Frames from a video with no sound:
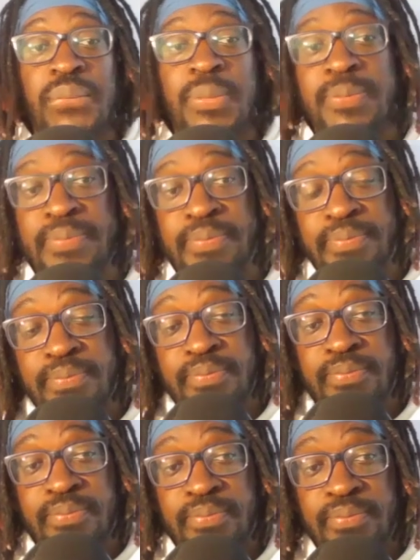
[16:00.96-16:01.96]

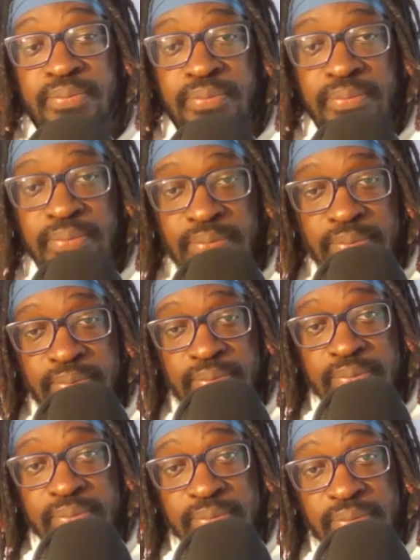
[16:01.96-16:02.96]

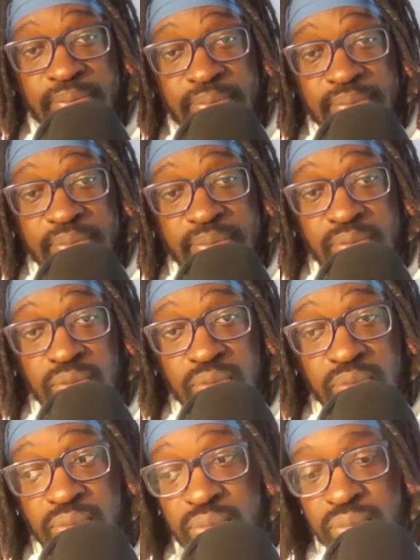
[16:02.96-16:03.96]

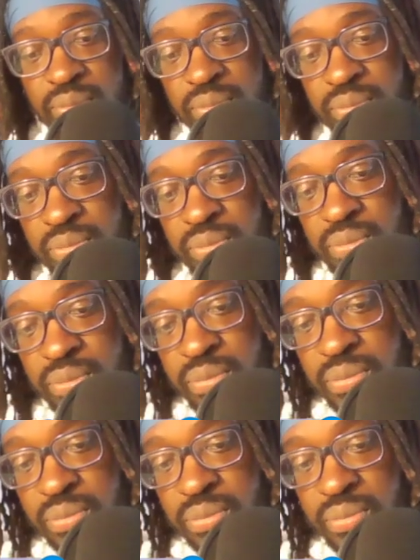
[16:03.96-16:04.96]

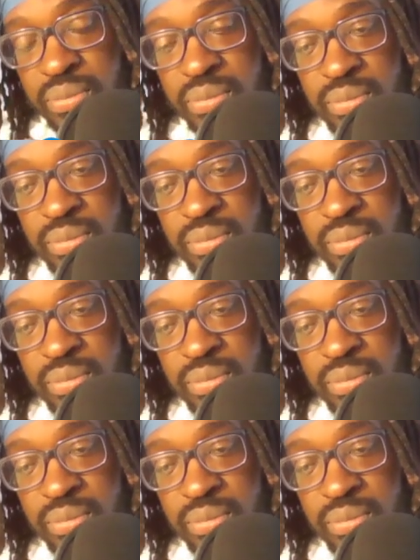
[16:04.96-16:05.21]
(silent)